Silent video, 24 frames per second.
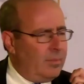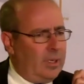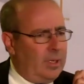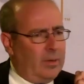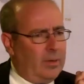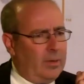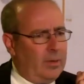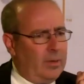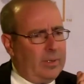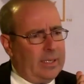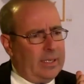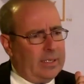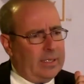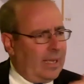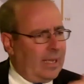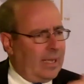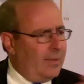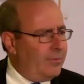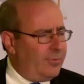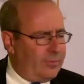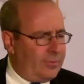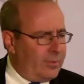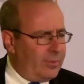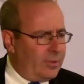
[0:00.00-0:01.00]
You know, as
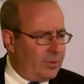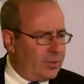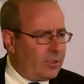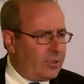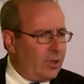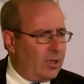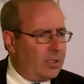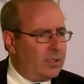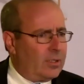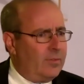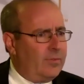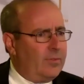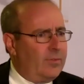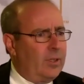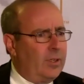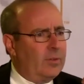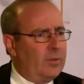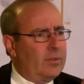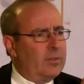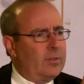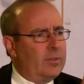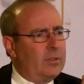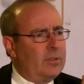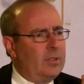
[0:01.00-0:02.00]
I've talked to
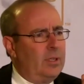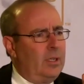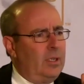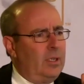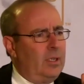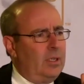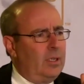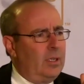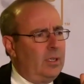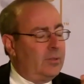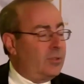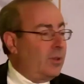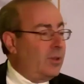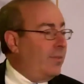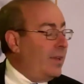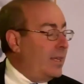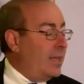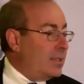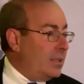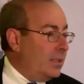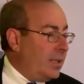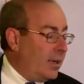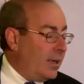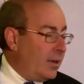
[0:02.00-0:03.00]
folks, so I've
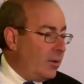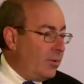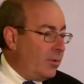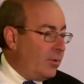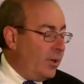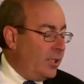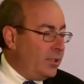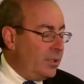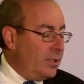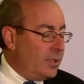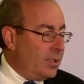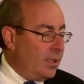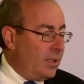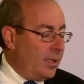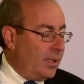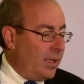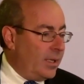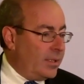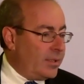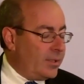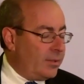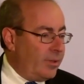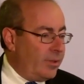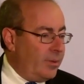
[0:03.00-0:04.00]
asked a lot of questions in the
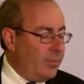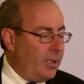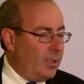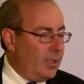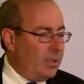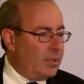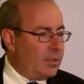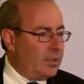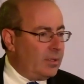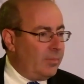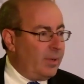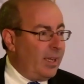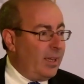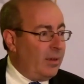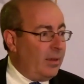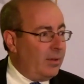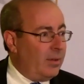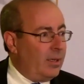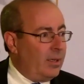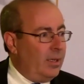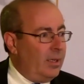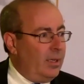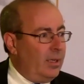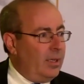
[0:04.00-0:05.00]
last 3 months
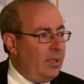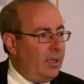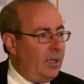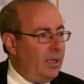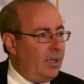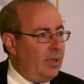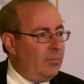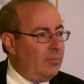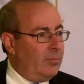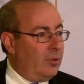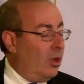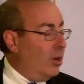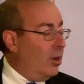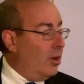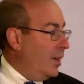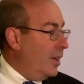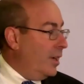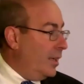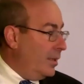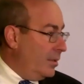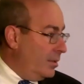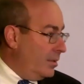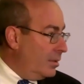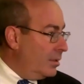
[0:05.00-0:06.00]
about long
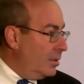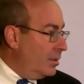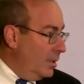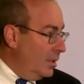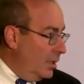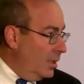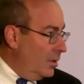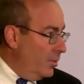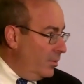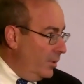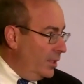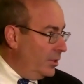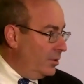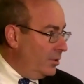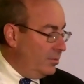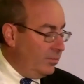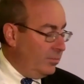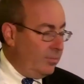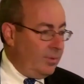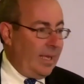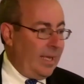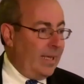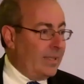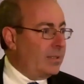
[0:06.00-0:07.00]
rates, which
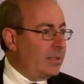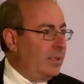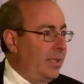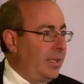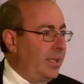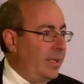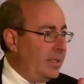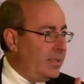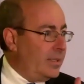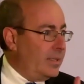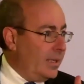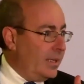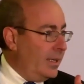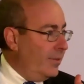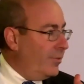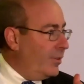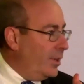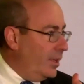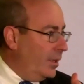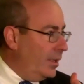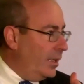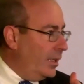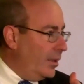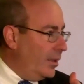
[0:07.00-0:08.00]
escalated
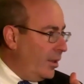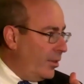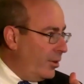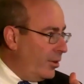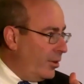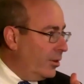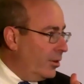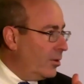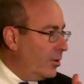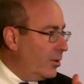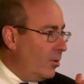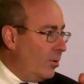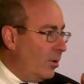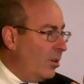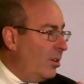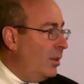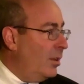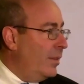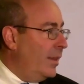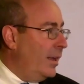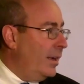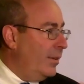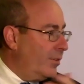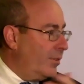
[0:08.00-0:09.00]
significantly in the third quarter
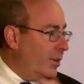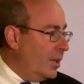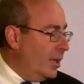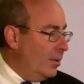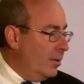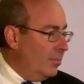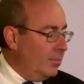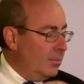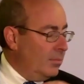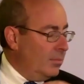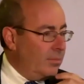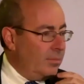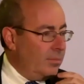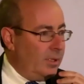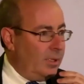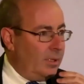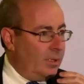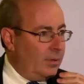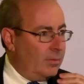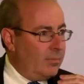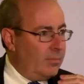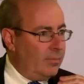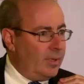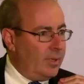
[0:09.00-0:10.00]
and then have come, you
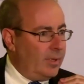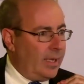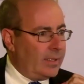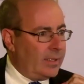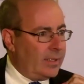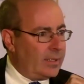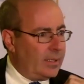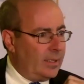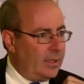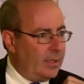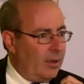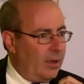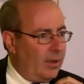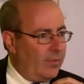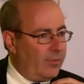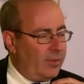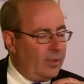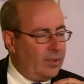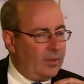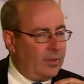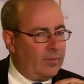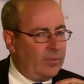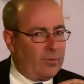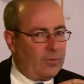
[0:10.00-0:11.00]
know, nicely off
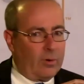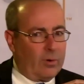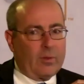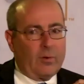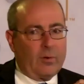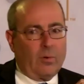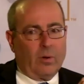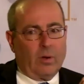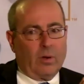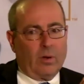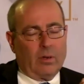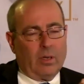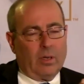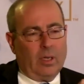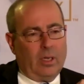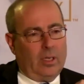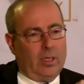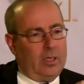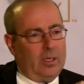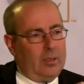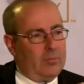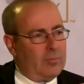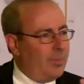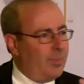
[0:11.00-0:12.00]
in the fourth quarter,
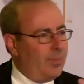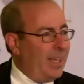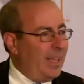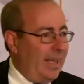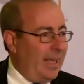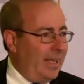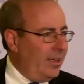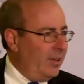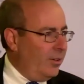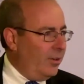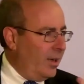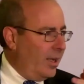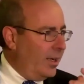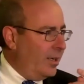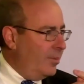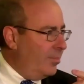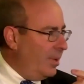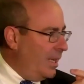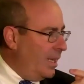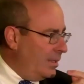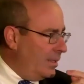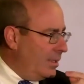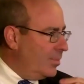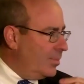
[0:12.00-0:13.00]
probably 80 or 90
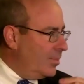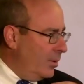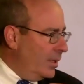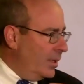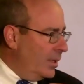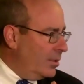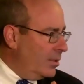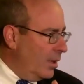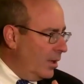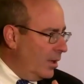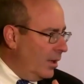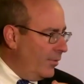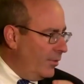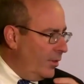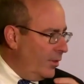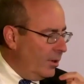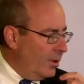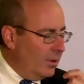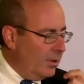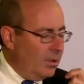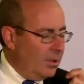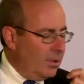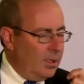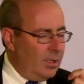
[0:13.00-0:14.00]
basis points off
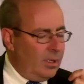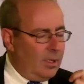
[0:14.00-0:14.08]
their